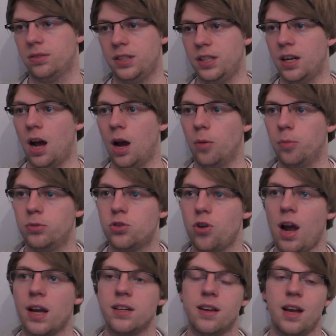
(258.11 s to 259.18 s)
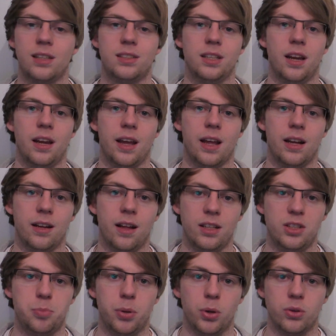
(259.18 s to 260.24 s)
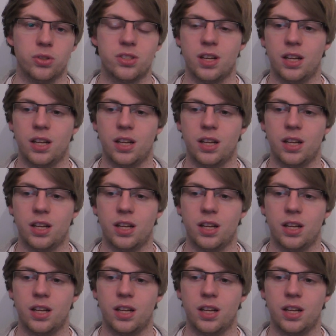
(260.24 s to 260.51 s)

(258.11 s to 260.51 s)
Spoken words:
you know, Dragon decks are going to get a nice boost,